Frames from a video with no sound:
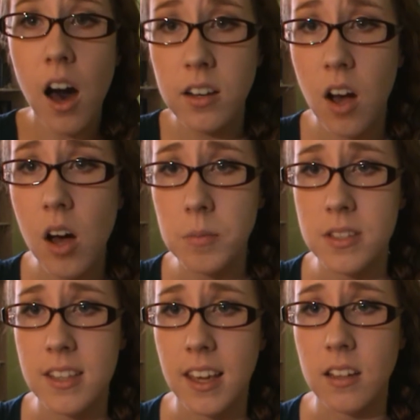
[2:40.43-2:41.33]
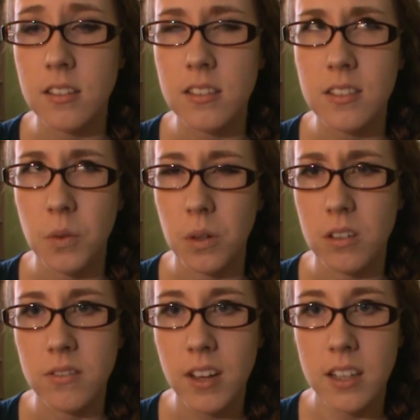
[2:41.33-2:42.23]
On a calmer scale,
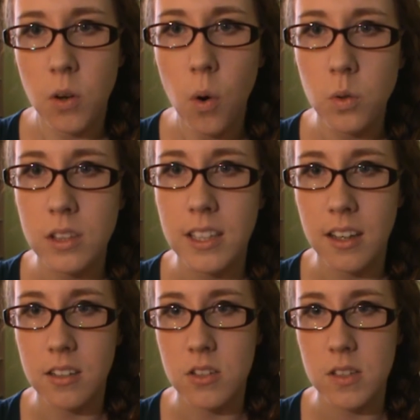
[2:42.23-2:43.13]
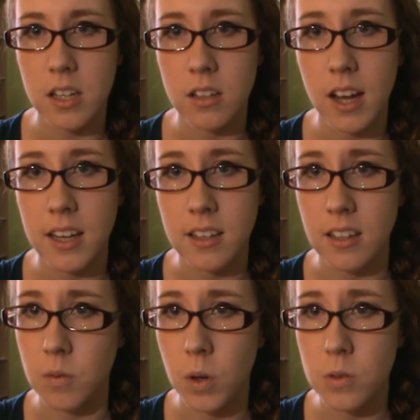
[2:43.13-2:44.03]
sort of, I totally understand your editing